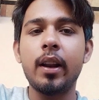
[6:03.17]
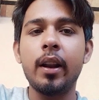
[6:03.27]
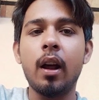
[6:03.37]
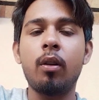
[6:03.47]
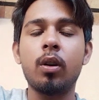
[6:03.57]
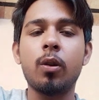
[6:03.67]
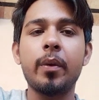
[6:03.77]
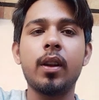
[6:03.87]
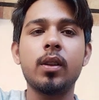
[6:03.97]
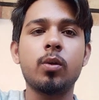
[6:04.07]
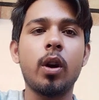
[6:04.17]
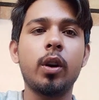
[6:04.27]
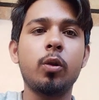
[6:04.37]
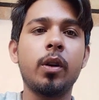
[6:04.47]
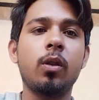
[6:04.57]
Now our topic is
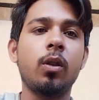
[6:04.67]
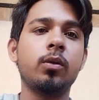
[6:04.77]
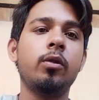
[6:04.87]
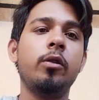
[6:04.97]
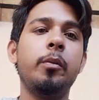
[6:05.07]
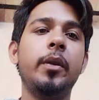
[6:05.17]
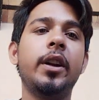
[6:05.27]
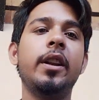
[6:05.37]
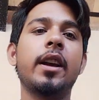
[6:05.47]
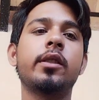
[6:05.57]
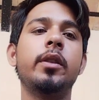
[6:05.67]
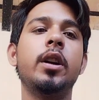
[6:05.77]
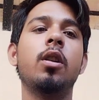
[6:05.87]
going to be closed. We will meet in next video.